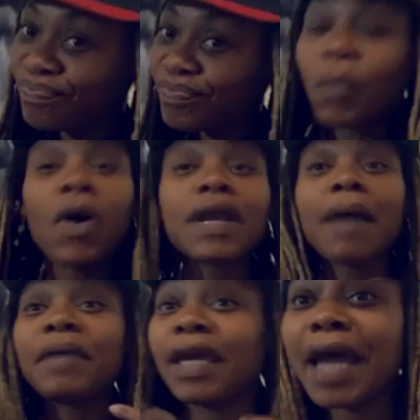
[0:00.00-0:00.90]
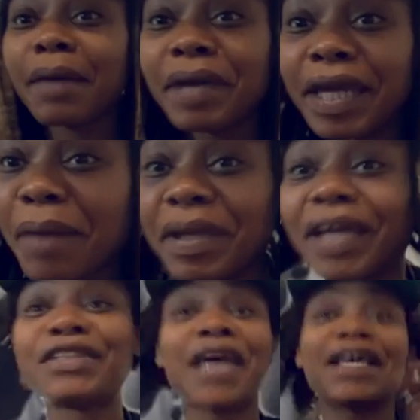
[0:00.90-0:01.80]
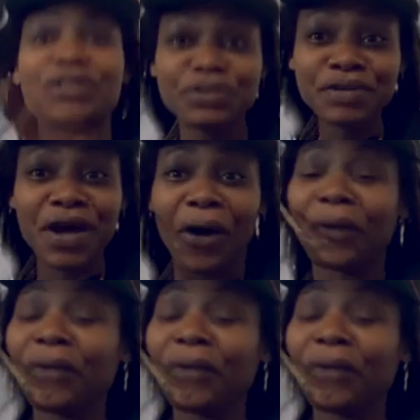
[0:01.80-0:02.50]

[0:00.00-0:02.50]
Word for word: Well, not me, not me, not me. Because as you know,